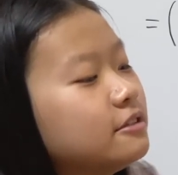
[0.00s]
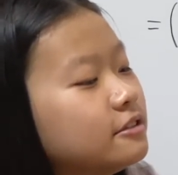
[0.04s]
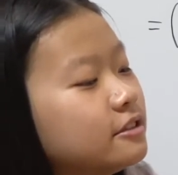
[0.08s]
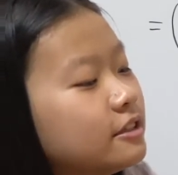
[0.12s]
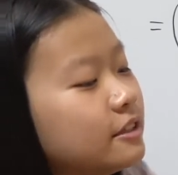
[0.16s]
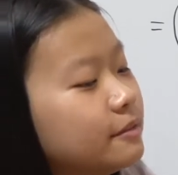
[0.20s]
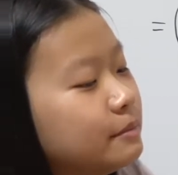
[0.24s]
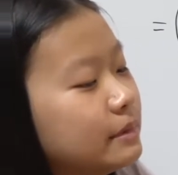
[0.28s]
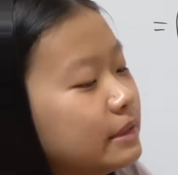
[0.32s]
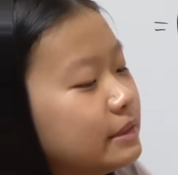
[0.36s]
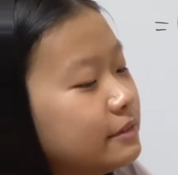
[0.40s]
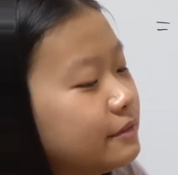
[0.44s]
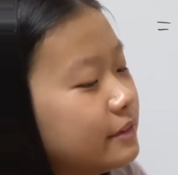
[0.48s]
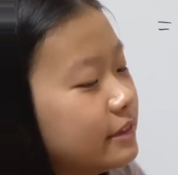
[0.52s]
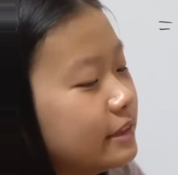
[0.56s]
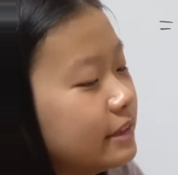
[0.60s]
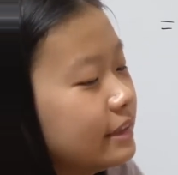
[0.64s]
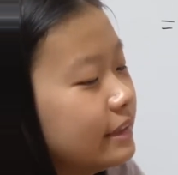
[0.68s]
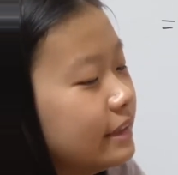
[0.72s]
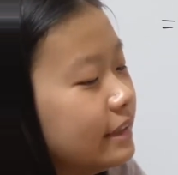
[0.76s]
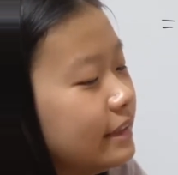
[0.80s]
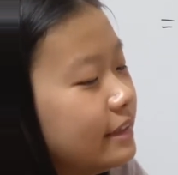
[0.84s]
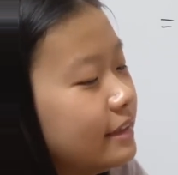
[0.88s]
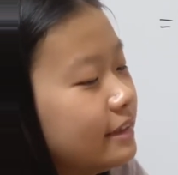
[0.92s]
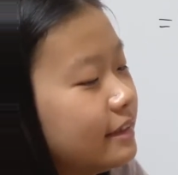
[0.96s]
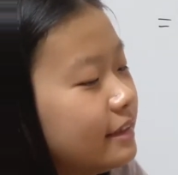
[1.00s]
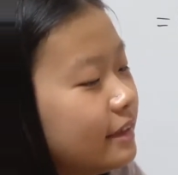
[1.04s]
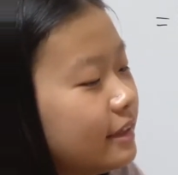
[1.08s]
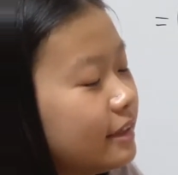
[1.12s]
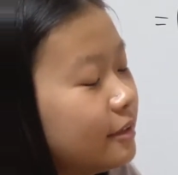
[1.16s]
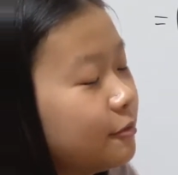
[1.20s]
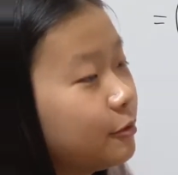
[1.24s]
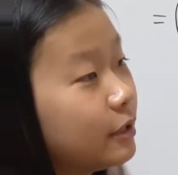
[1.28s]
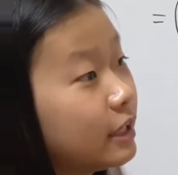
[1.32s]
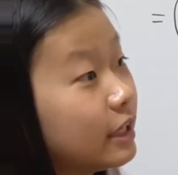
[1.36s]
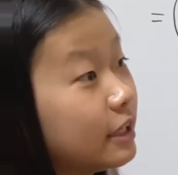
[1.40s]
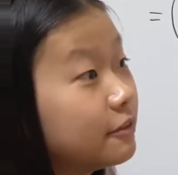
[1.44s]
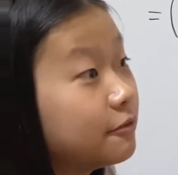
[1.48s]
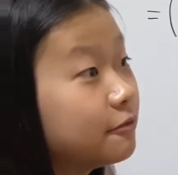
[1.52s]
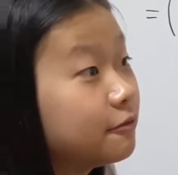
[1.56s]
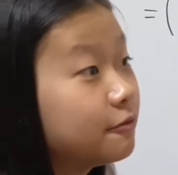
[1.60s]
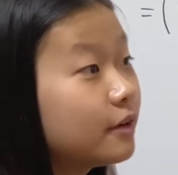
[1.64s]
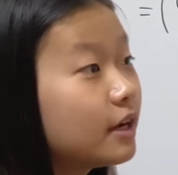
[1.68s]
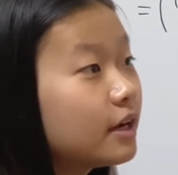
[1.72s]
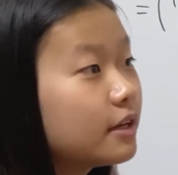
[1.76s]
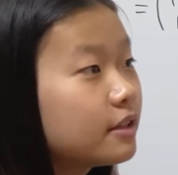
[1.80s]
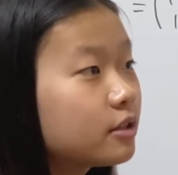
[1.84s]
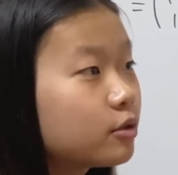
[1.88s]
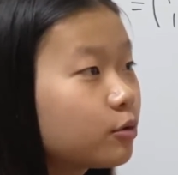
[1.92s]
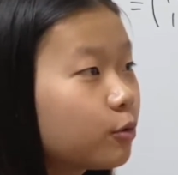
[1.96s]
them differently, and we have
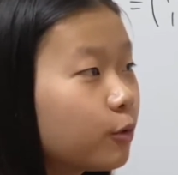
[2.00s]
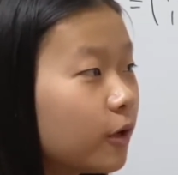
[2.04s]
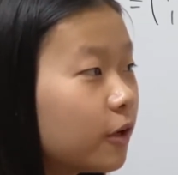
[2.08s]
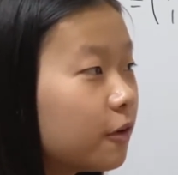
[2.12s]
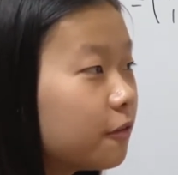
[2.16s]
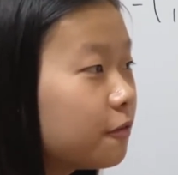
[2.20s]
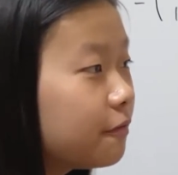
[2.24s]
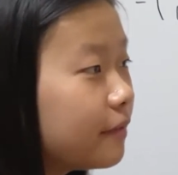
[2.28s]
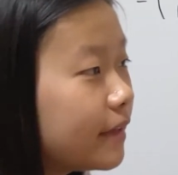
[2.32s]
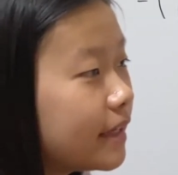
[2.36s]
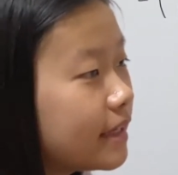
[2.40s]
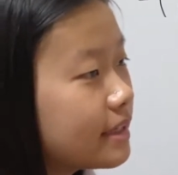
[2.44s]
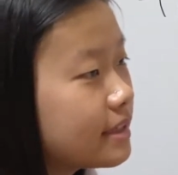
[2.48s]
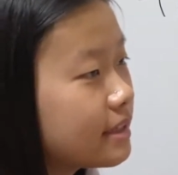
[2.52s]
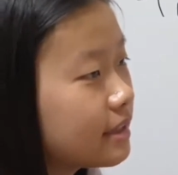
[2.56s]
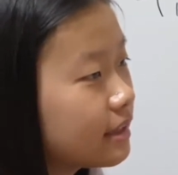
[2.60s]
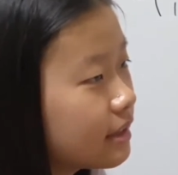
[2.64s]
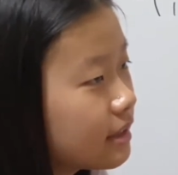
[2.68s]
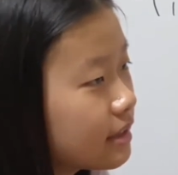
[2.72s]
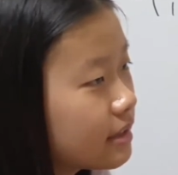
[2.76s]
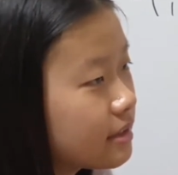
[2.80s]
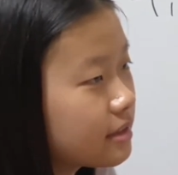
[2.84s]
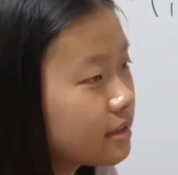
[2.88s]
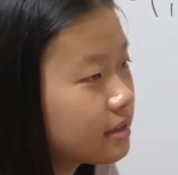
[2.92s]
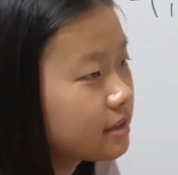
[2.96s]
12 faces,